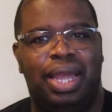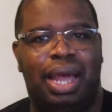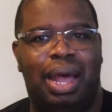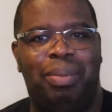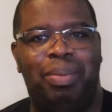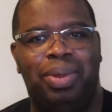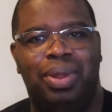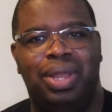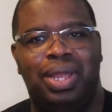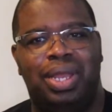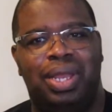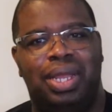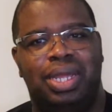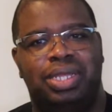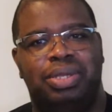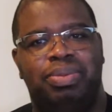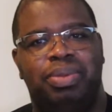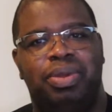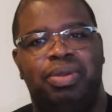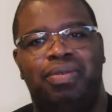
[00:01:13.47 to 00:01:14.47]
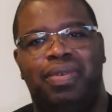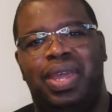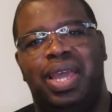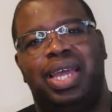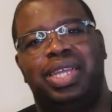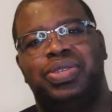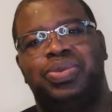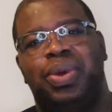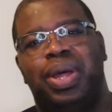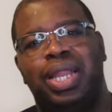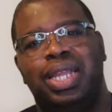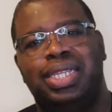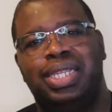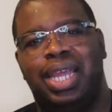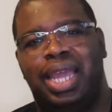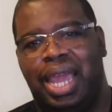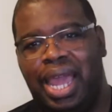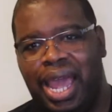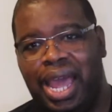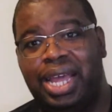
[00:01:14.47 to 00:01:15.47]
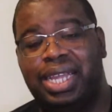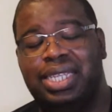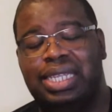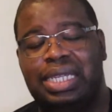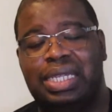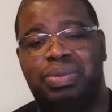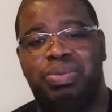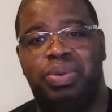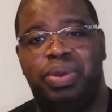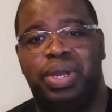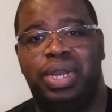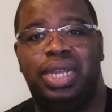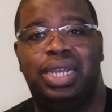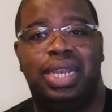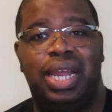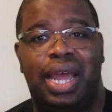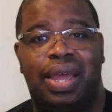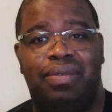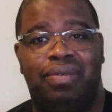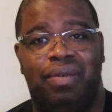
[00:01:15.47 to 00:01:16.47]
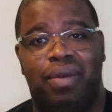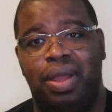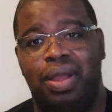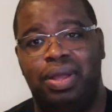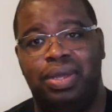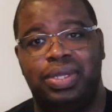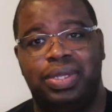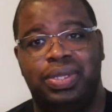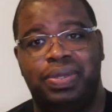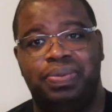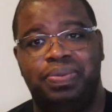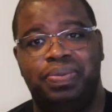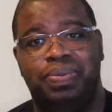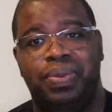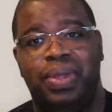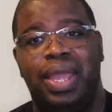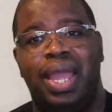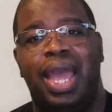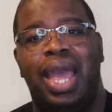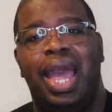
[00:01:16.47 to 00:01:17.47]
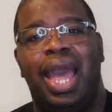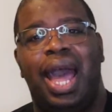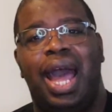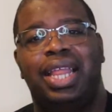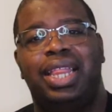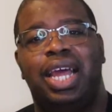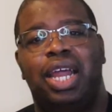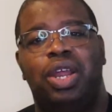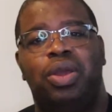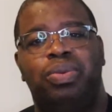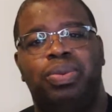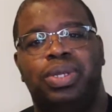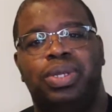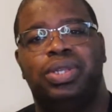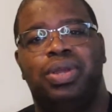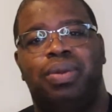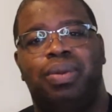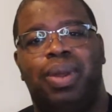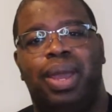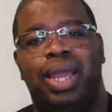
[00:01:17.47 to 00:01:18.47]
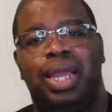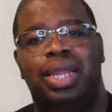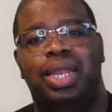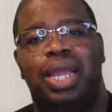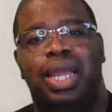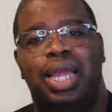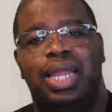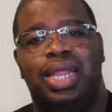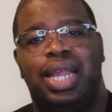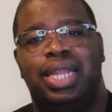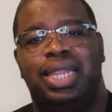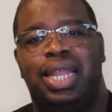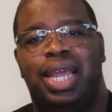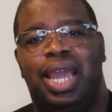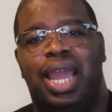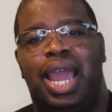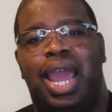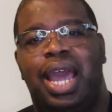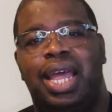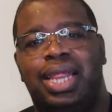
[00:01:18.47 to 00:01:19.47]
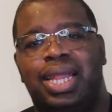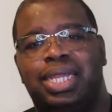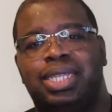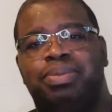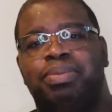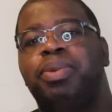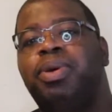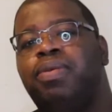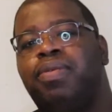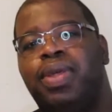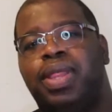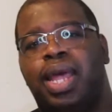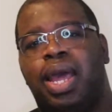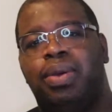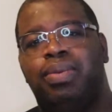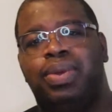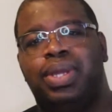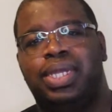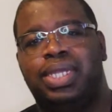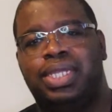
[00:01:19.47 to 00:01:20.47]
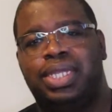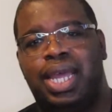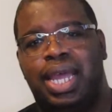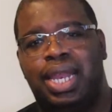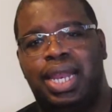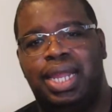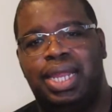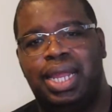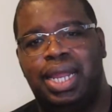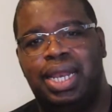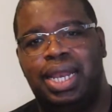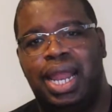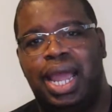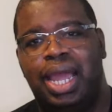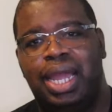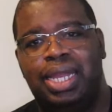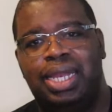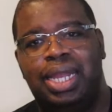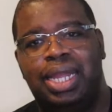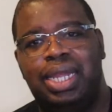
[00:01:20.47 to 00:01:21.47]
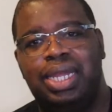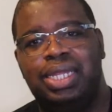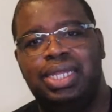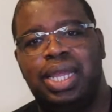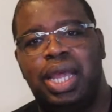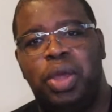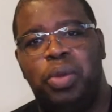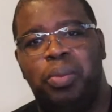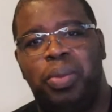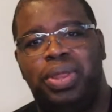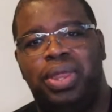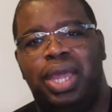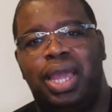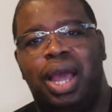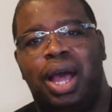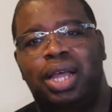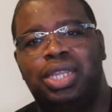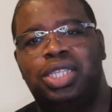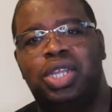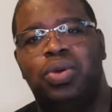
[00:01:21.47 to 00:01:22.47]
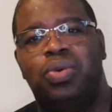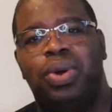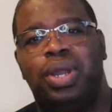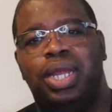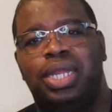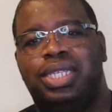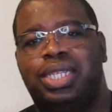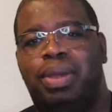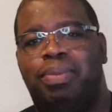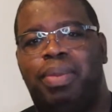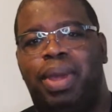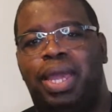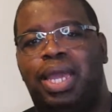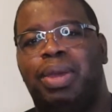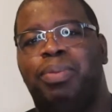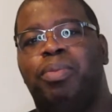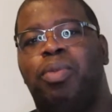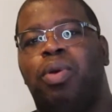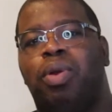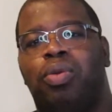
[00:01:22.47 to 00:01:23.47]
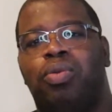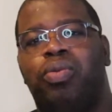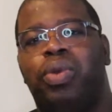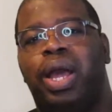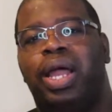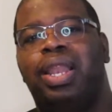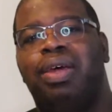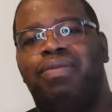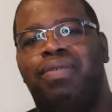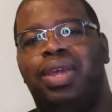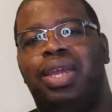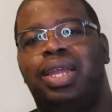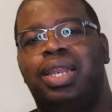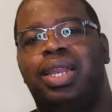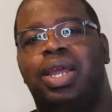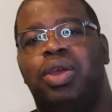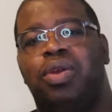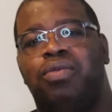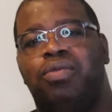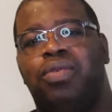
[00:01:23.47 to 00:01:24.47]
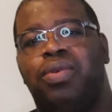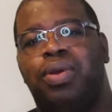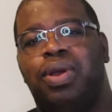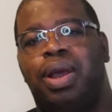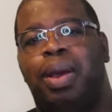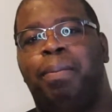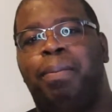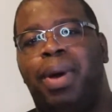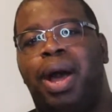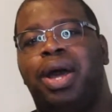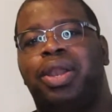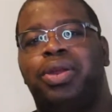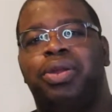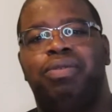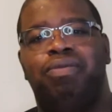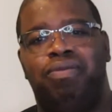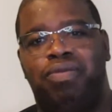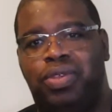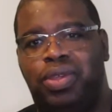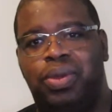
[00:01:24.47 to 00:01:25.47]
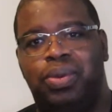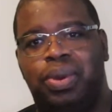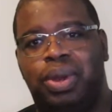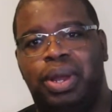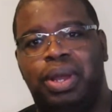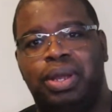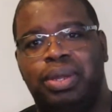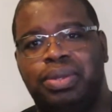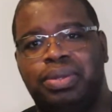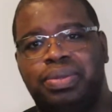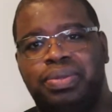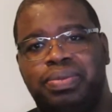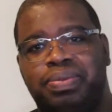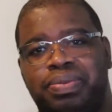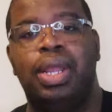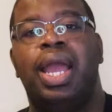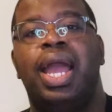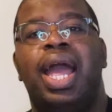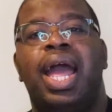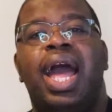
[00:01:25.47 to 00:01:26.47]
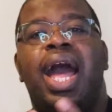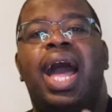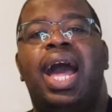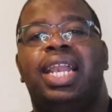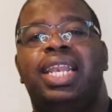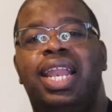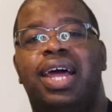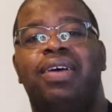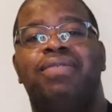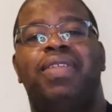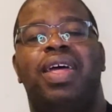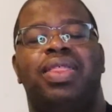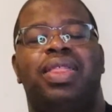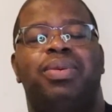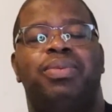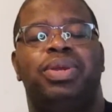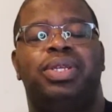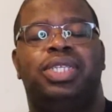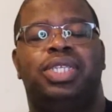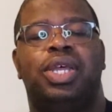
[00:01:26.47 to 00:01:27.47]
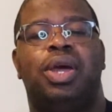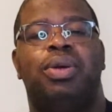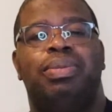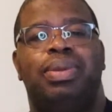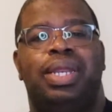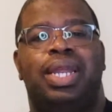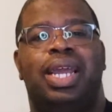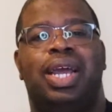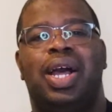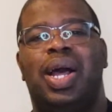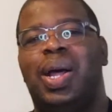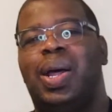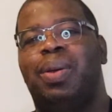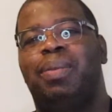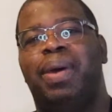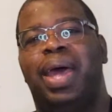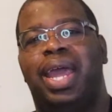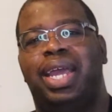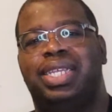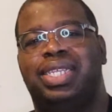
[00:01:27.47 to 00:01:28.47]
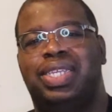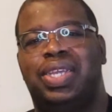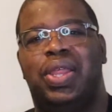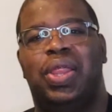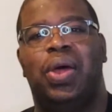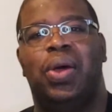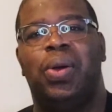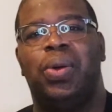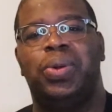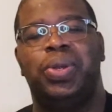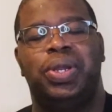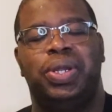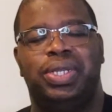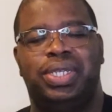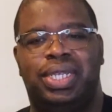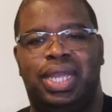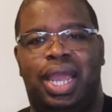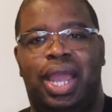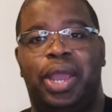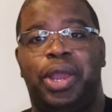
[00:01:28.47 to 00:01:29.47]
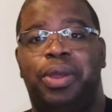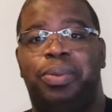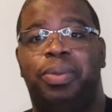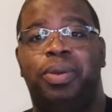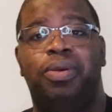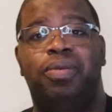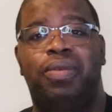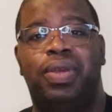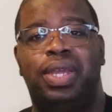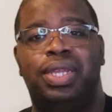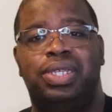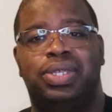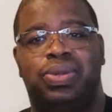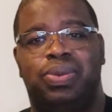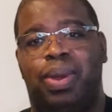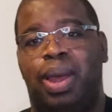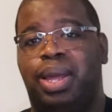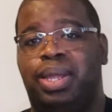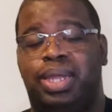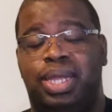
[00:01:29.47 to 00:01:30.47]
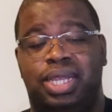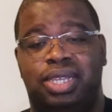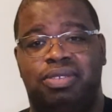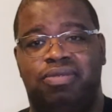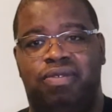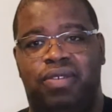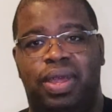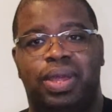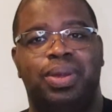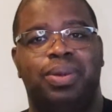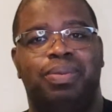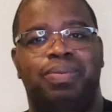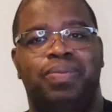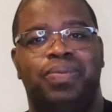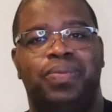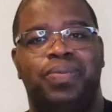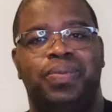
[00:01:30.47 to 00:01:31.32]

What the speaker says: couple in this movie as well as the cast is pretty diverse. I thought it great that they had this movie that was set in the 90s, but they also wanted to make it more relevant for a modern viewer. I love that there were so many callbacks to the older scary movies throughout this film.